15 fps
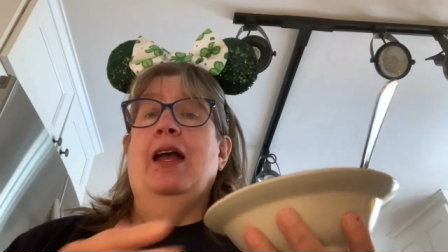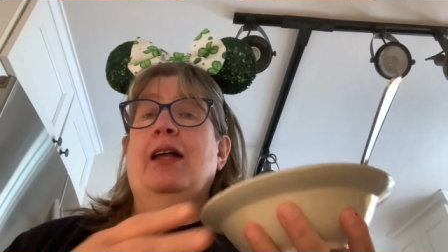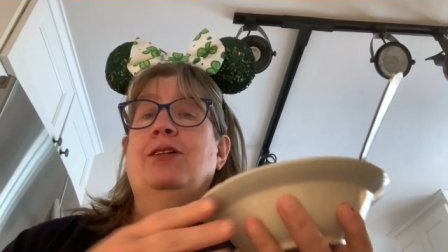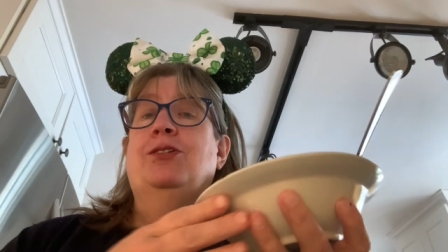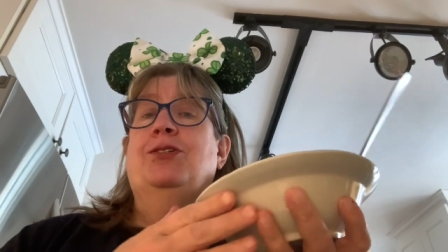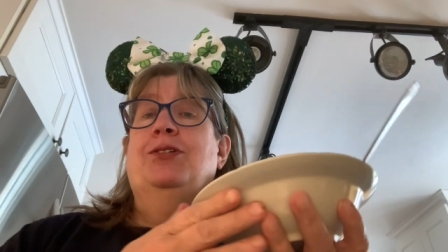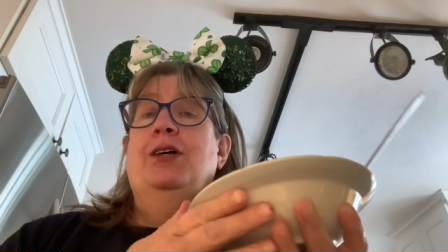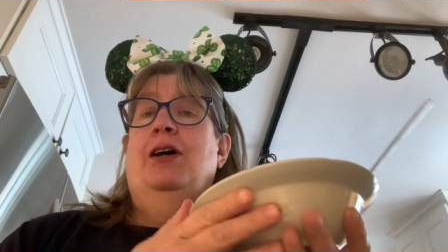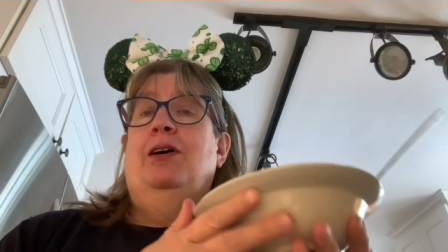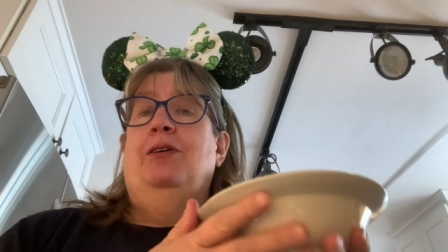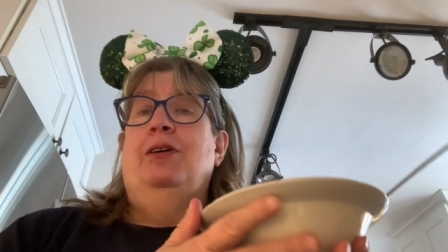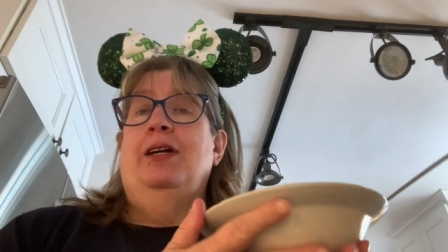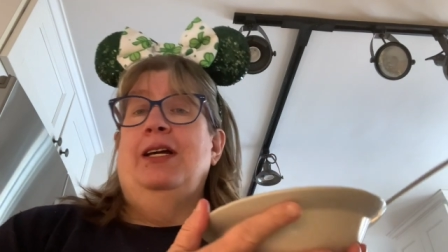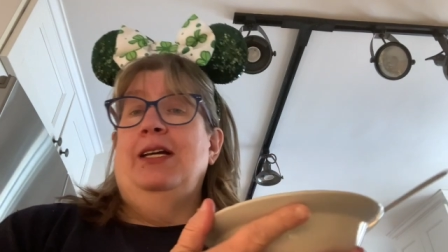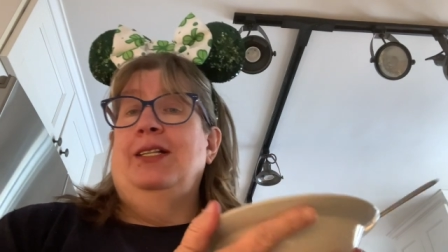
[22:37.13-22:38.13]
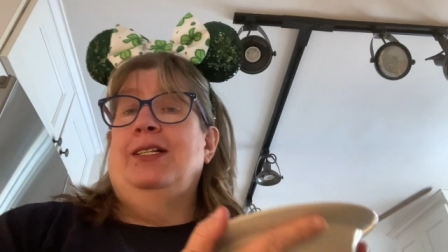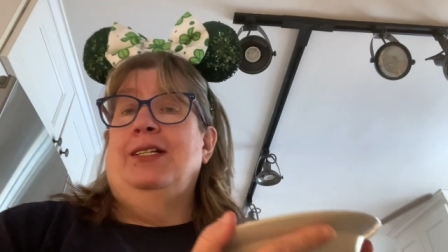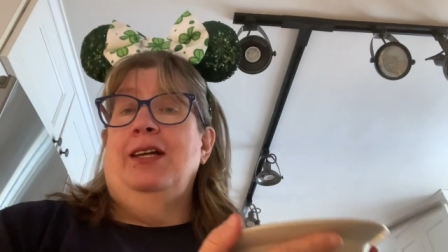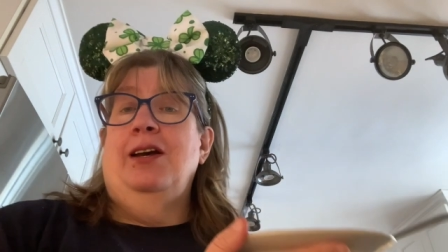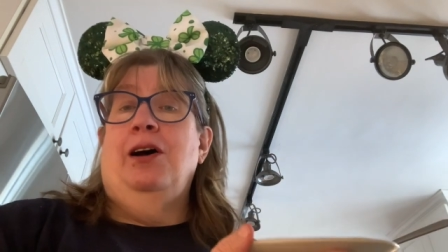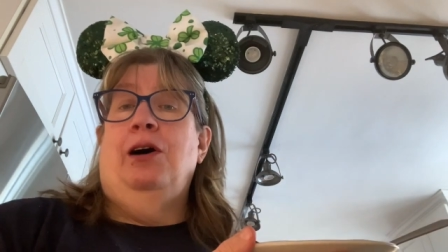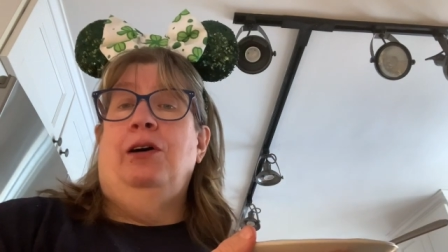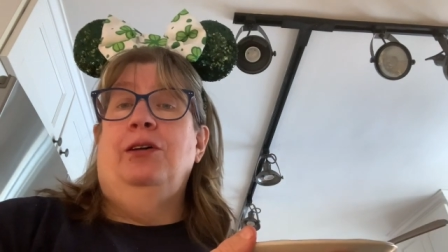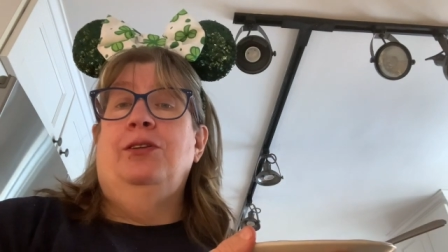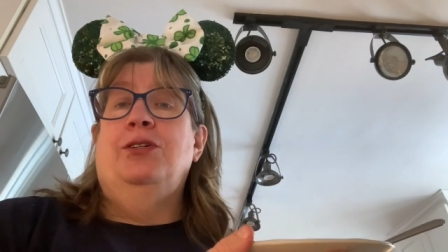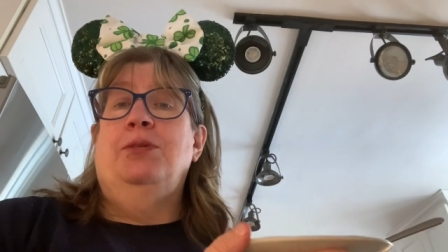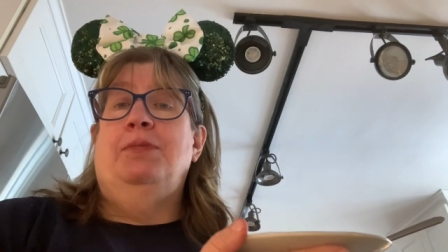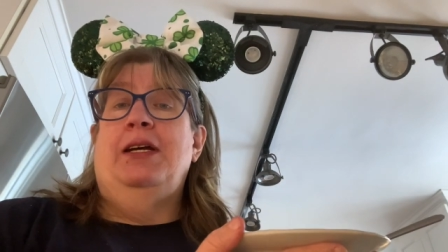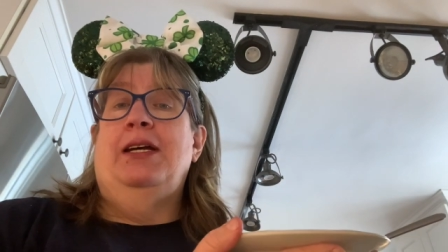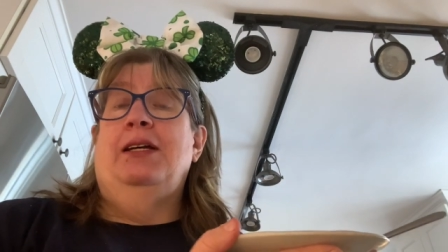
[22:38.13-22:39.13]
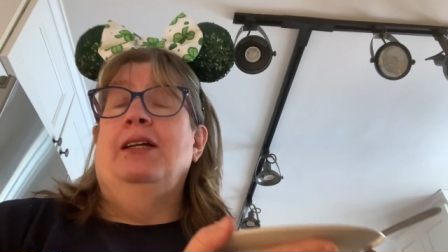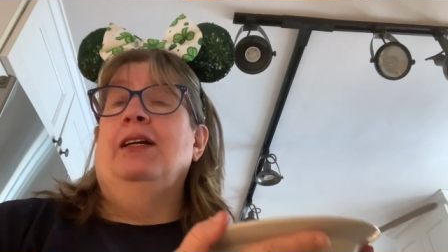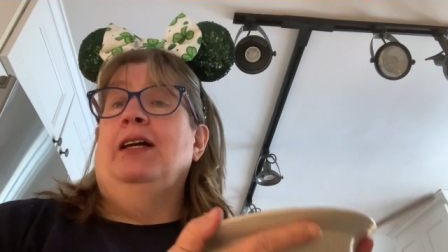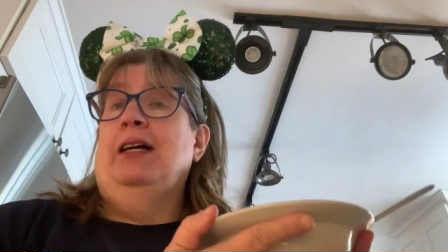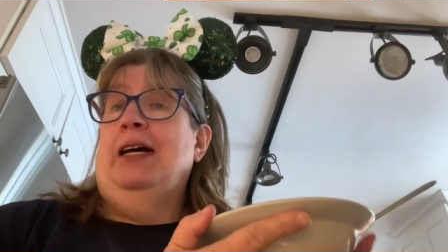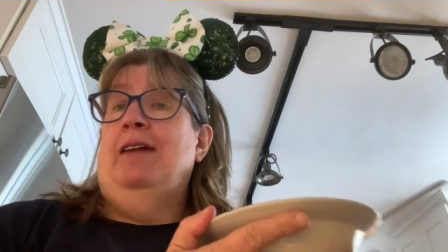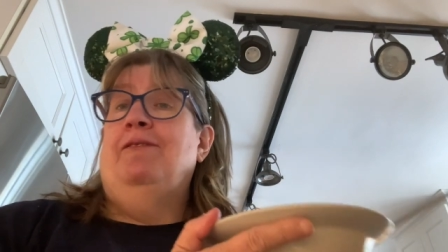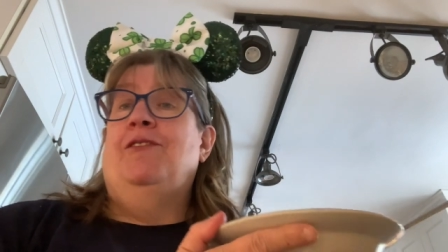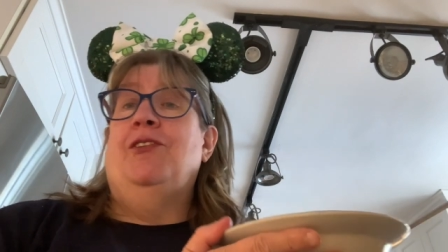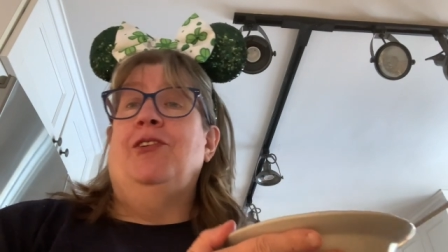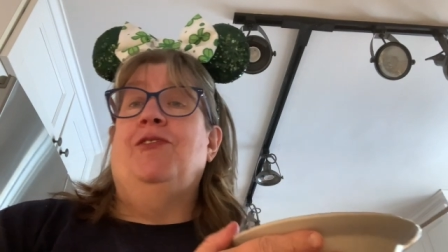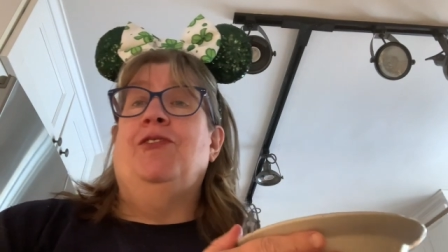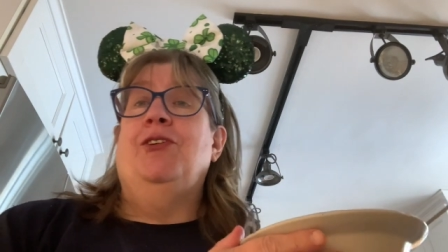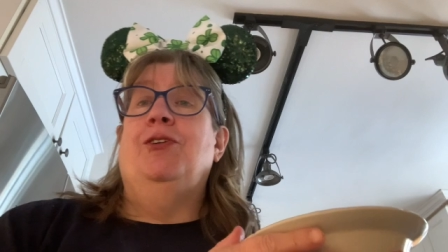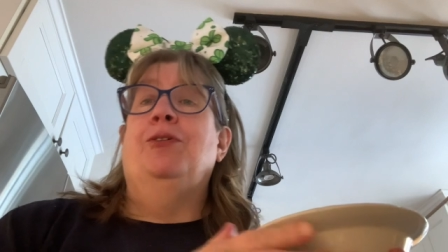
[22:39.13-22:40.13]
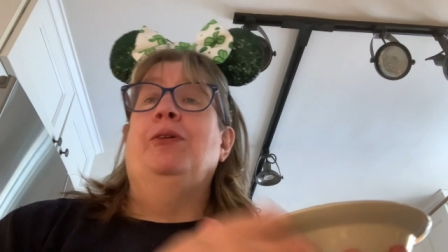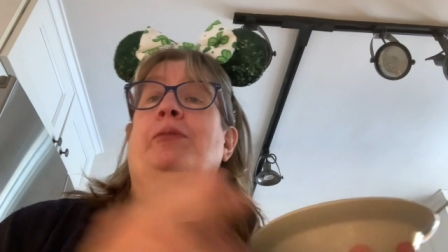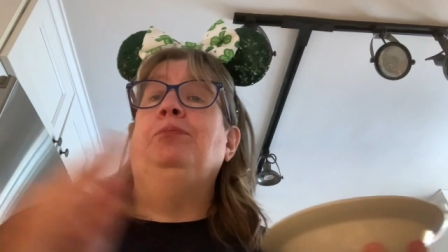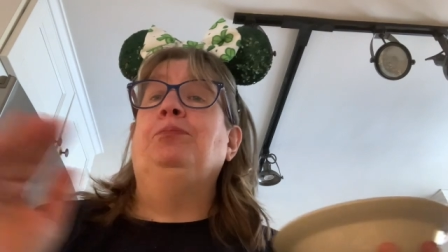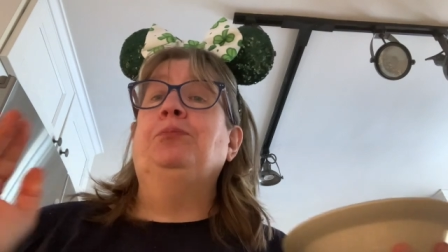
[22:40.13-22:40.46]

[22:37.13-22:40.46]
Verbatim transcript: So it's the ultimate comfort food.